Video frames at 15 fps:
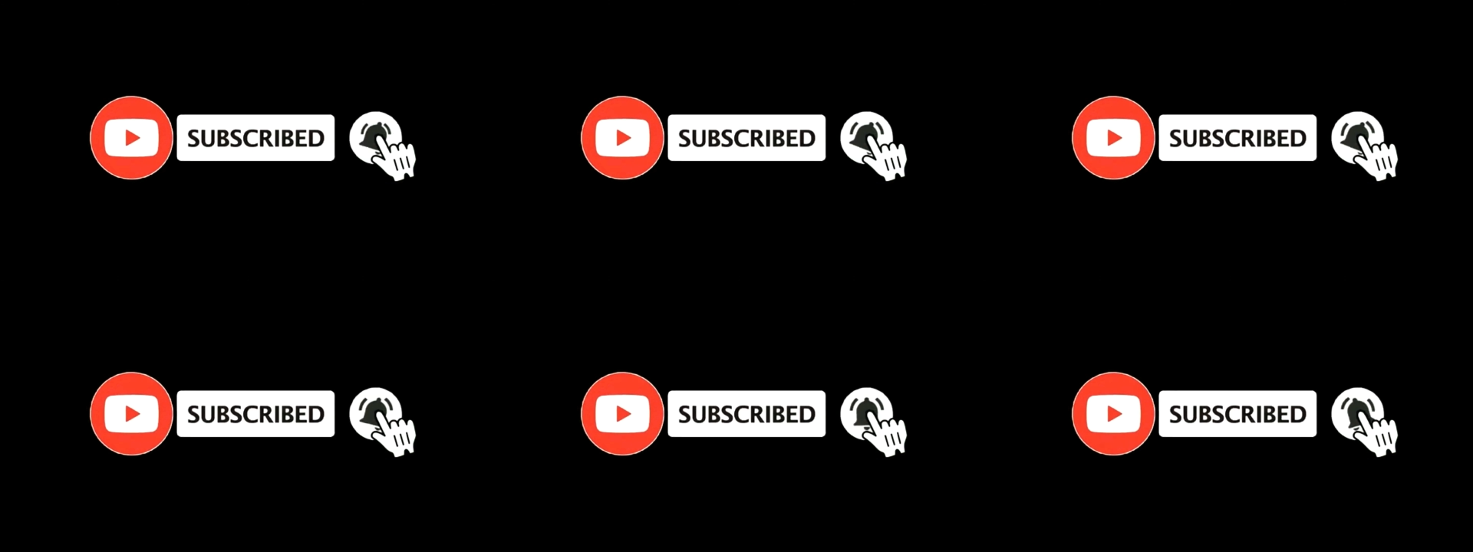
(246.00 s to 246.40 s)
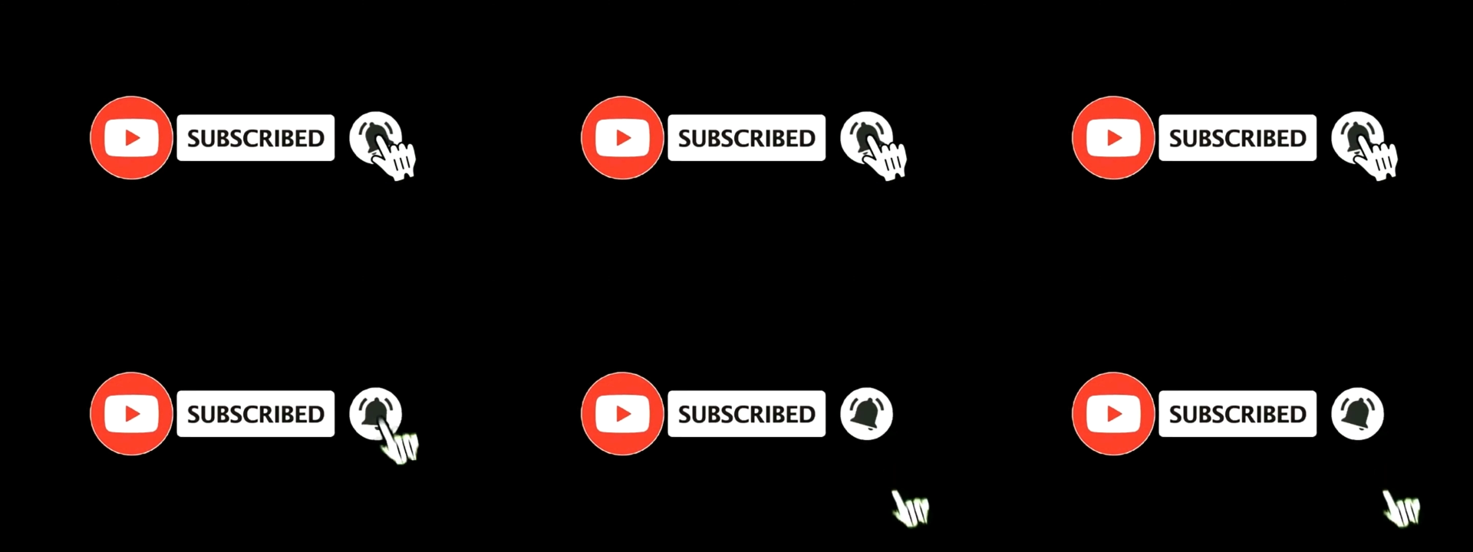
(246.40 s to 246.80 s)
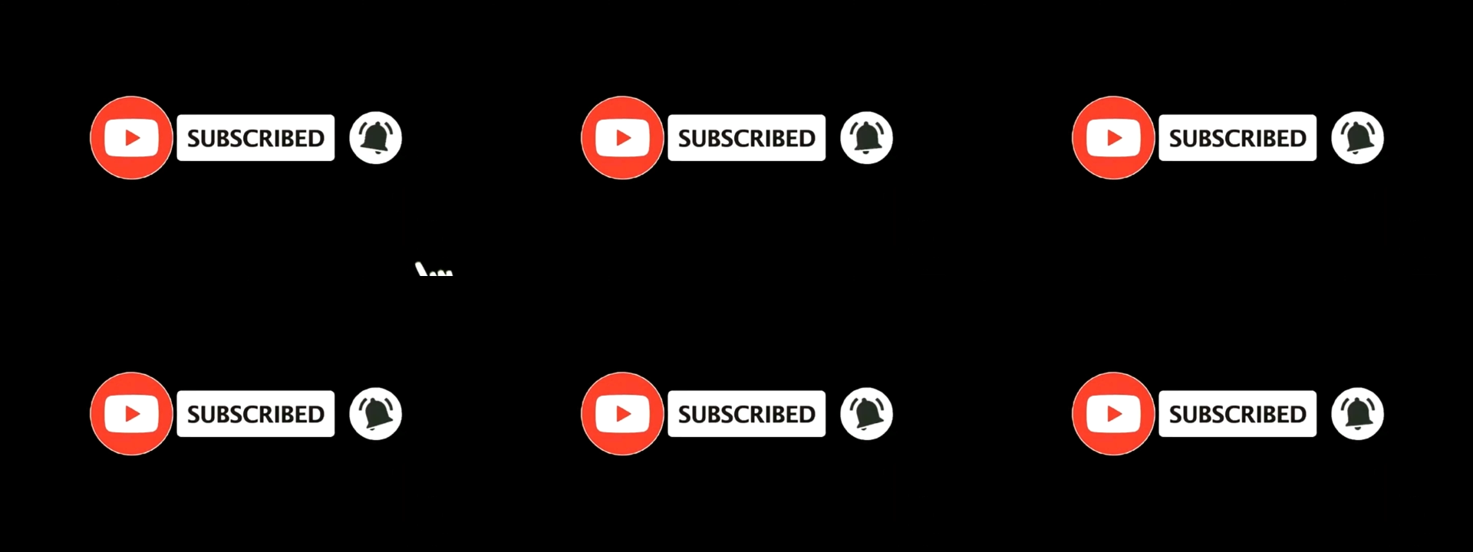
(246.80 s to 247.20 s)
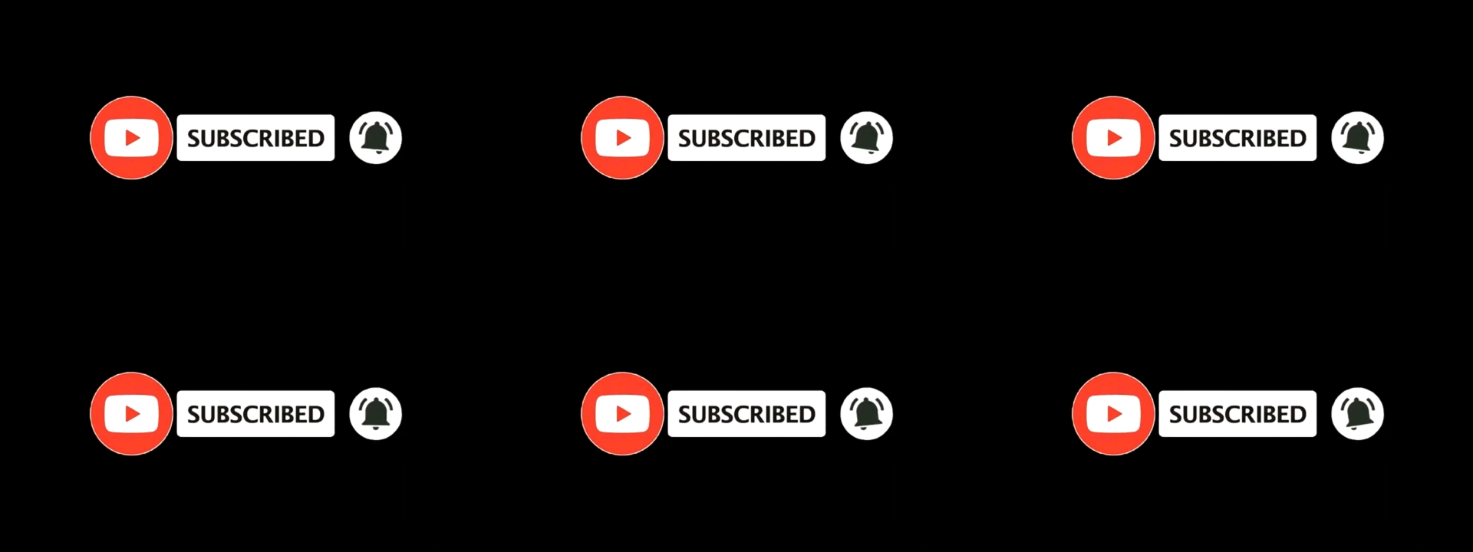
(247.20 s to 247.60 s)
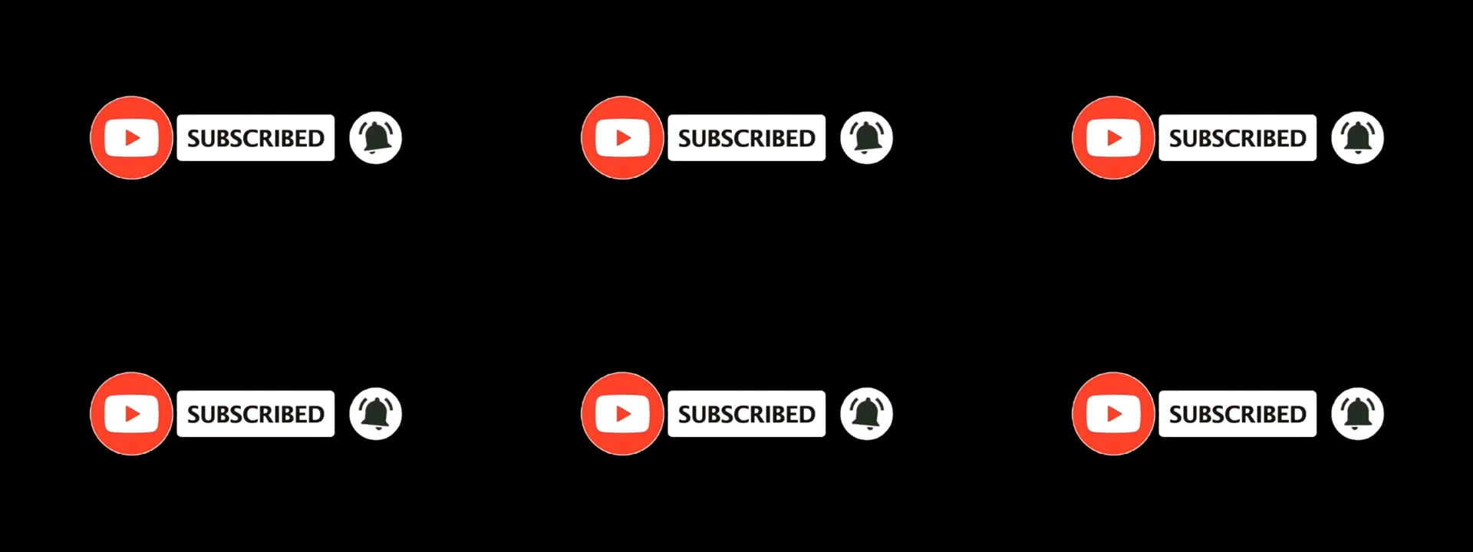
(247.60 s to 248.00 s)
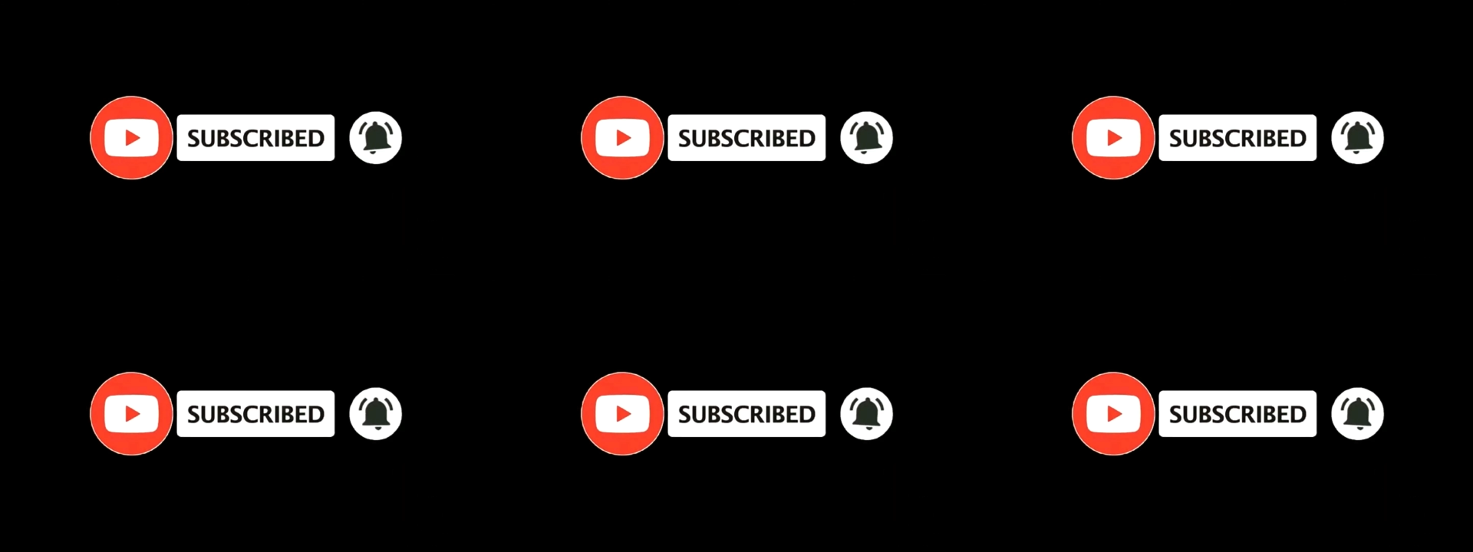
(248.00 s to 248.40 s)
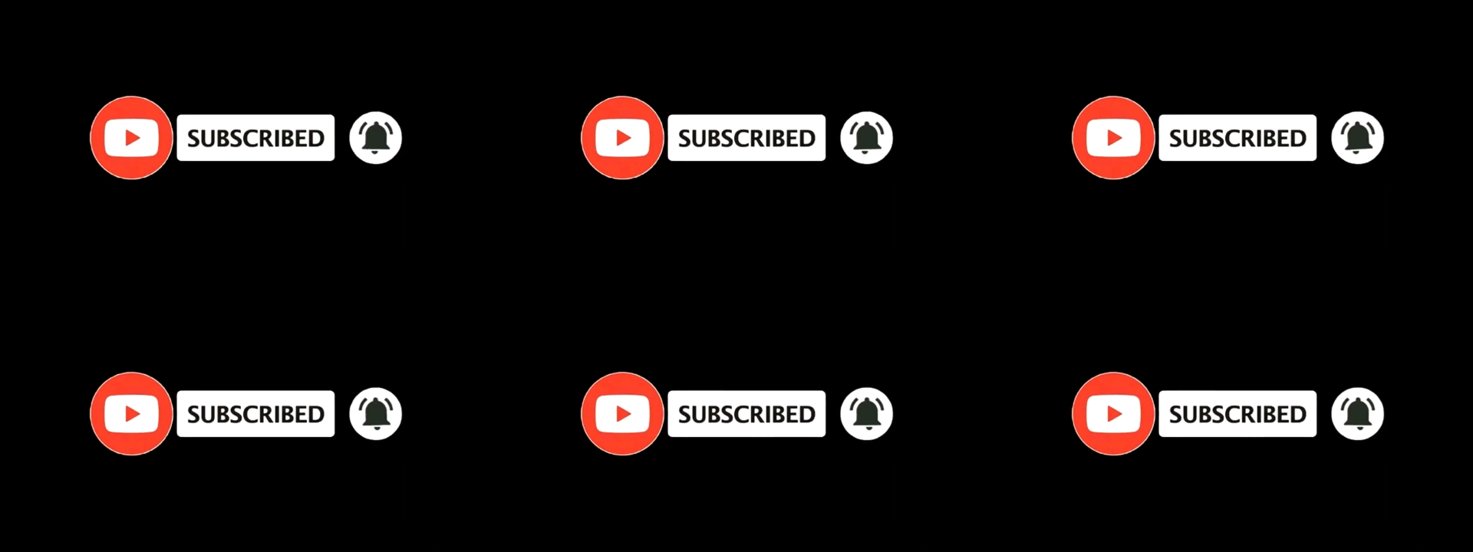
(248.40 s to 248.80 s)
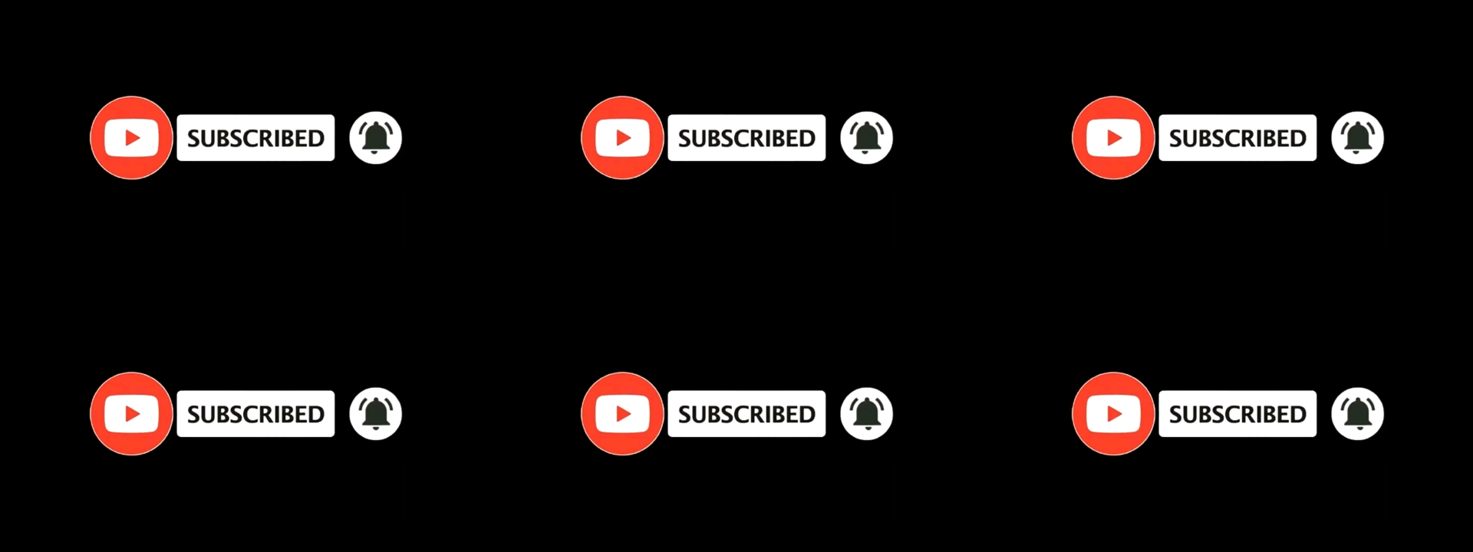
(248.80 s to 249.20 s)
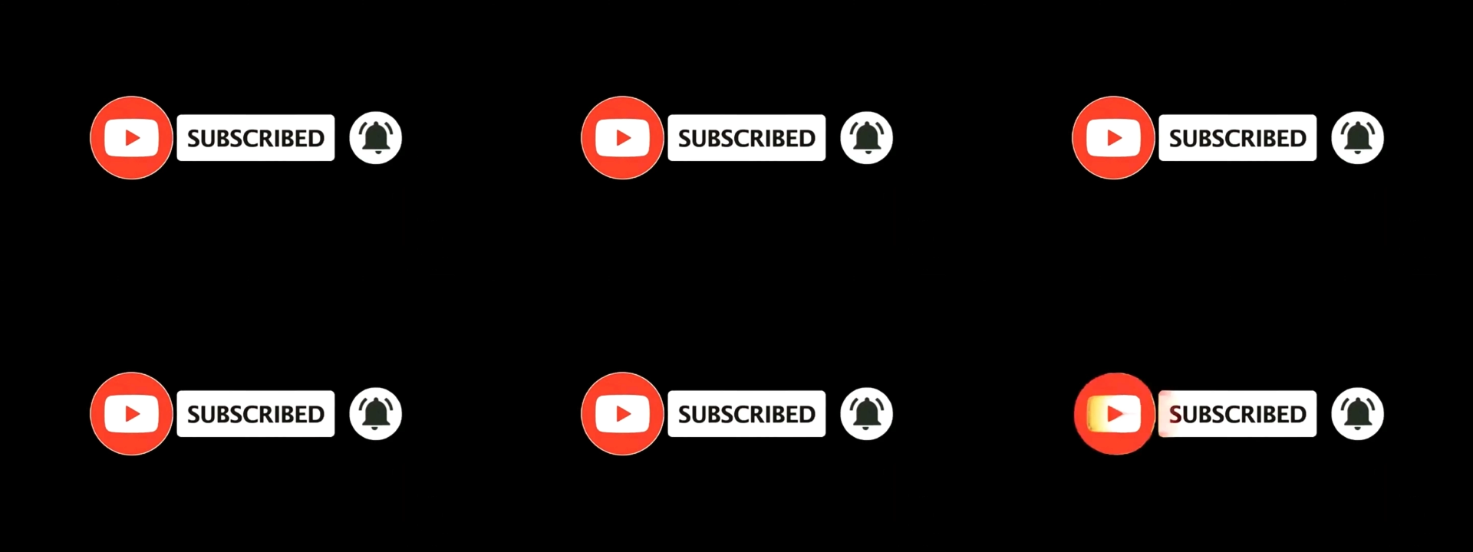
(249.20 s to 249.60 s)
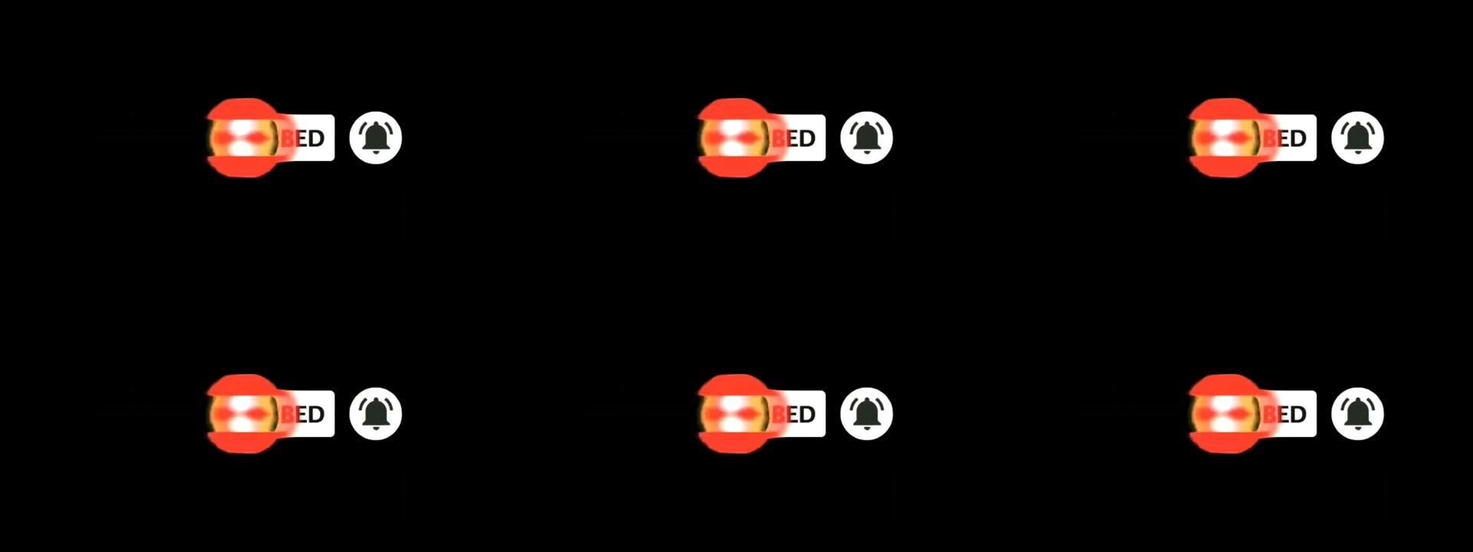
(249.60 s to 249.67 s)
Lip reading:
No face is visible, so there are no lips to read.